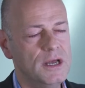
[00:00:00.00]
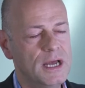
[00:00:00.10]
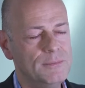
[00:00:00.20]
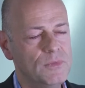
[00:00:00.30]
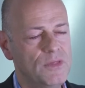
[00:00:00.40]

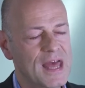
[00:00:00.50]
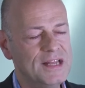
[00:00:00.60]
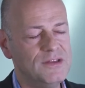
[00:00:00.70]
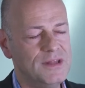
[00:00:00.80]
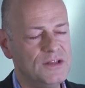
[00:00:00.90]
um,
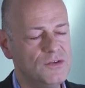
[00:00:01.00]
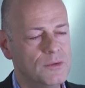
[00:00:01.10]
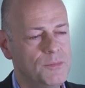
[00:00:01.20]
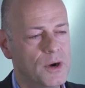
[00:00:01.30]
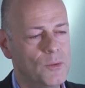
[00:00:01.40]
that's, that's sort
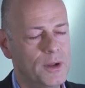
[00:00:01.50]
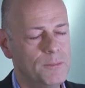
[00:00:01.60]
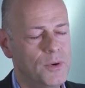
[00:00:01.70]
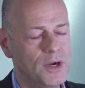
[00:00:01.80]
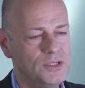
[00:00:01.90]
of part
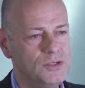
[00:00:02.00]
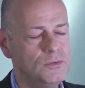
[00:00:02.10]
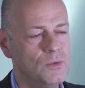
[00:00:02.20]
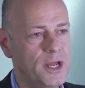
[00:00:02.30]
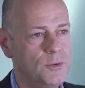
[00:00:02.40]
one. Part two,
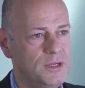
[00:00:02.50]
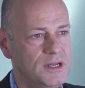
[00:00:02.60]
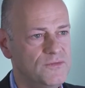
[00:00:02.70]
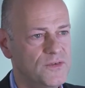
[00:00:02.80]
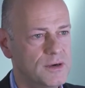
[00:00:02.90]
why do we
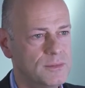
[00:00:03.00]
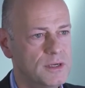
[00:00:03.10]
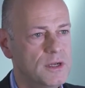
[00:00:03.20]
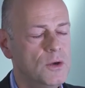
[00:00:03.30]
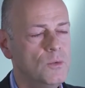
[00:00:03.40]
need
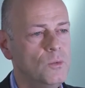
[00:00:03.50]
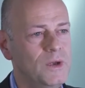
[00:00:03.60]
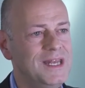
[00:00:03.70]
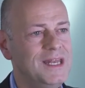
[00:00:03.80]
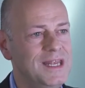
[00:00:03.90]
pharma?
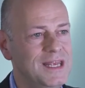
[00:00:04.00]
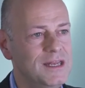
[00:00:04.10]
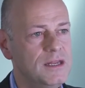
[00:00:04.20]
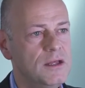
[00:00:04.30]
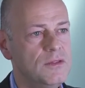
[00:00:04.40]
We need